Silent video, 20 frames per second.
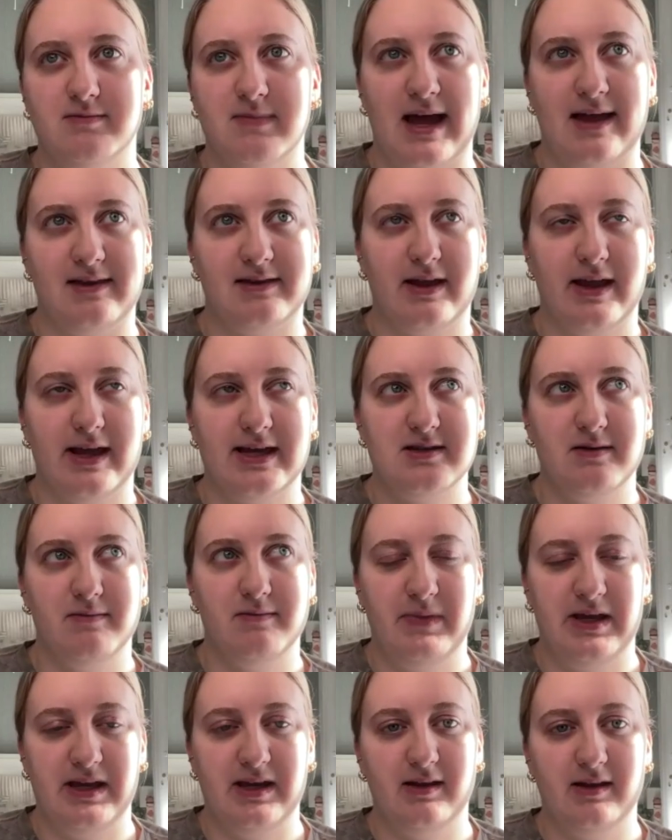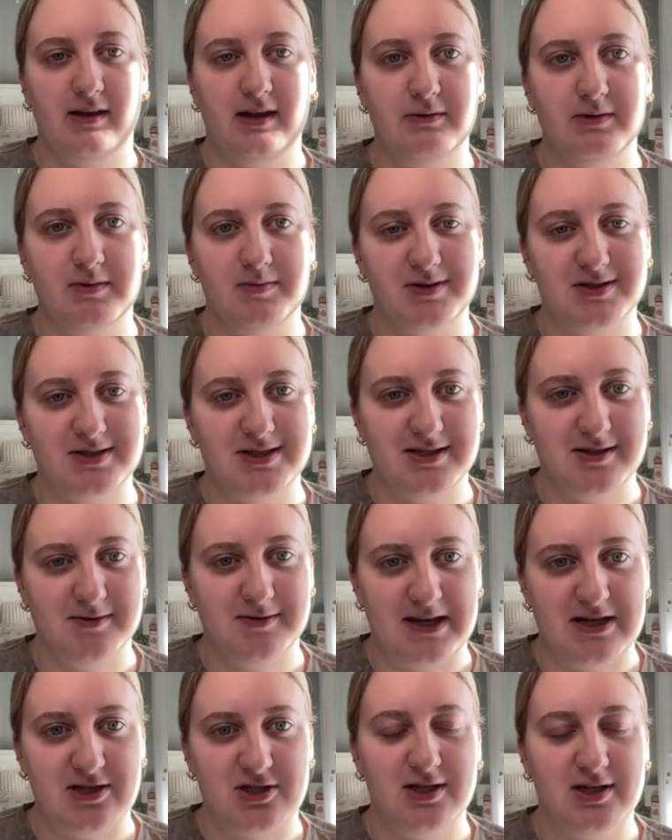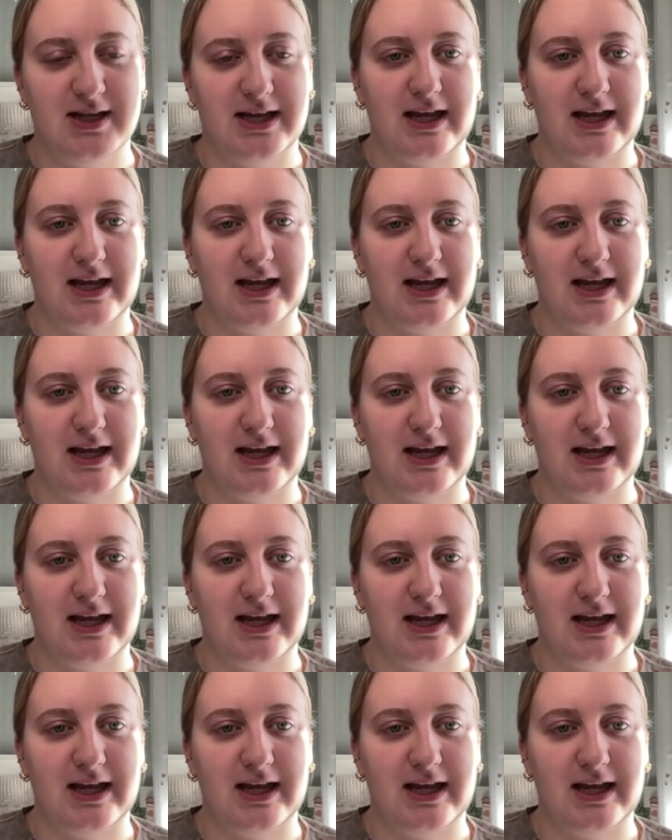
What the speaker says: math class immediately with participation.